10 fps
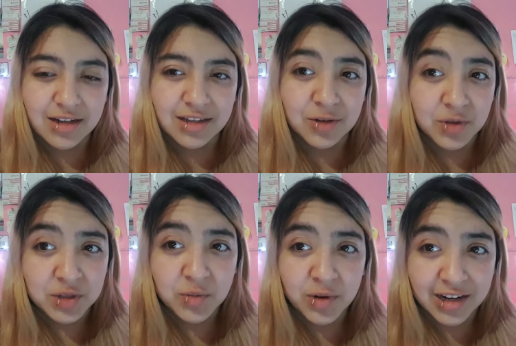the
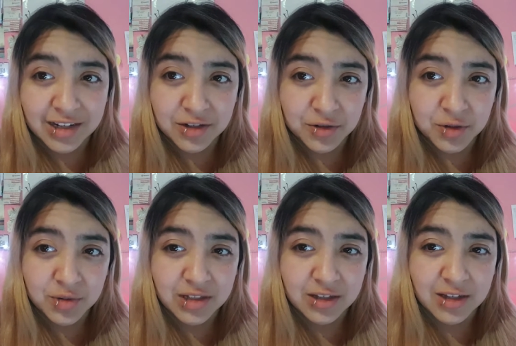reason why I don't
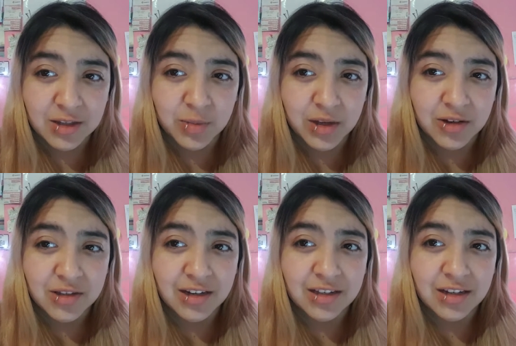do it is
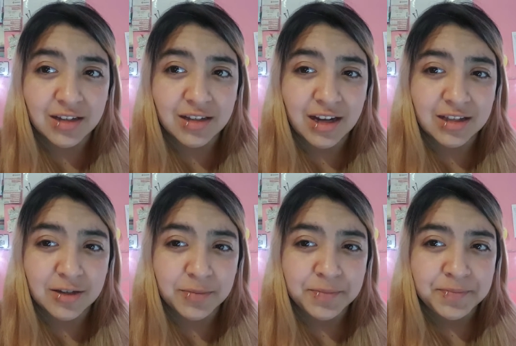because I think
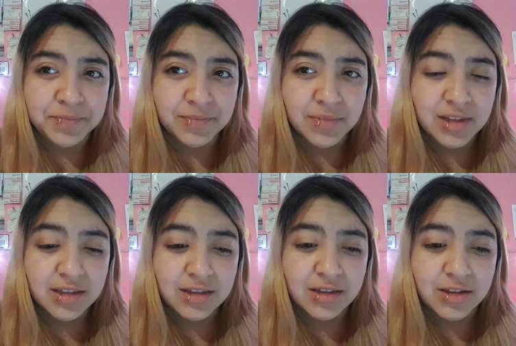that
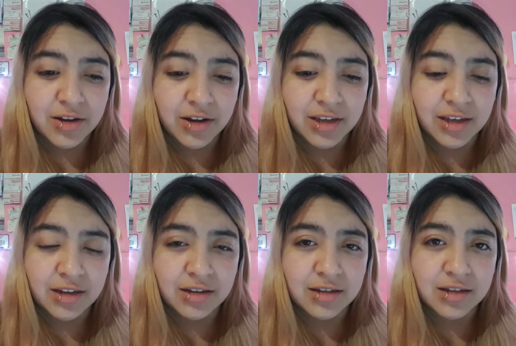
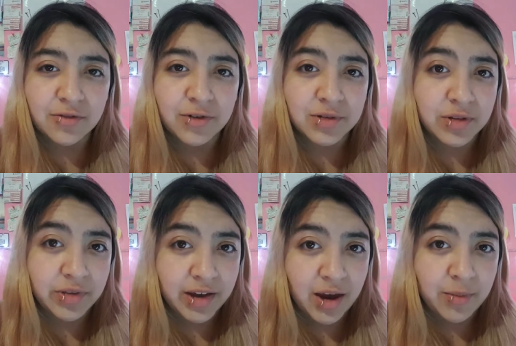talking in front of
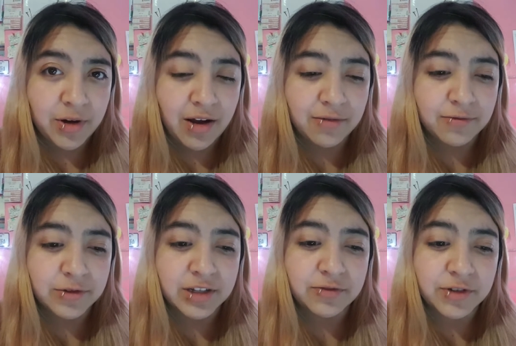the camera
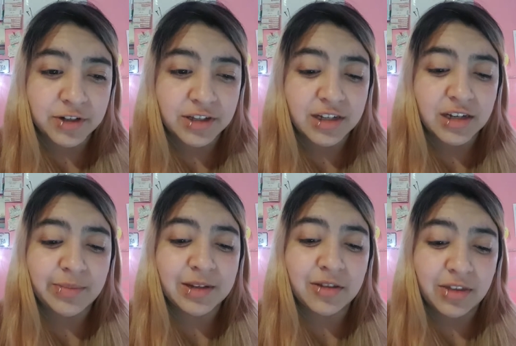for the first thing
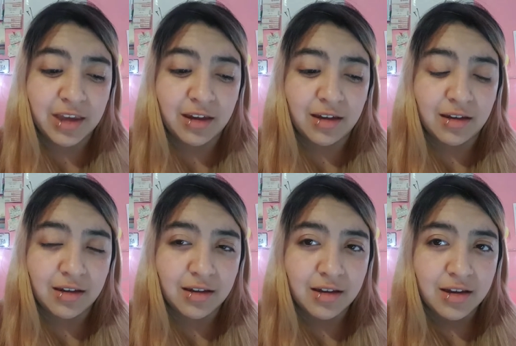about the thing
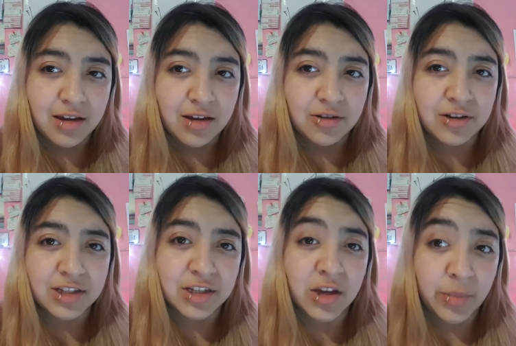or
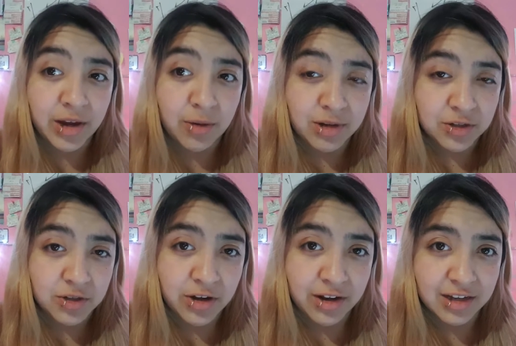the topic I want to
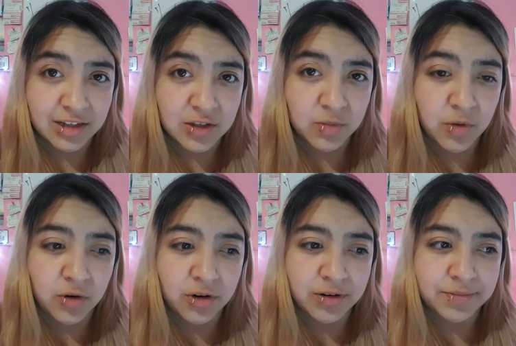talk it's
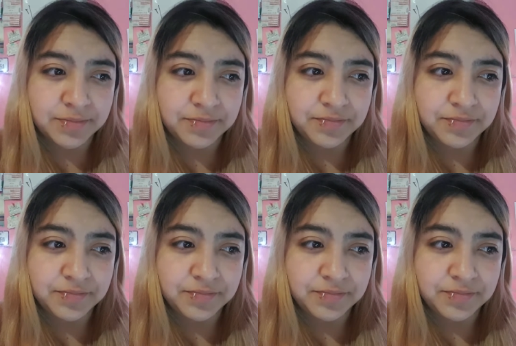more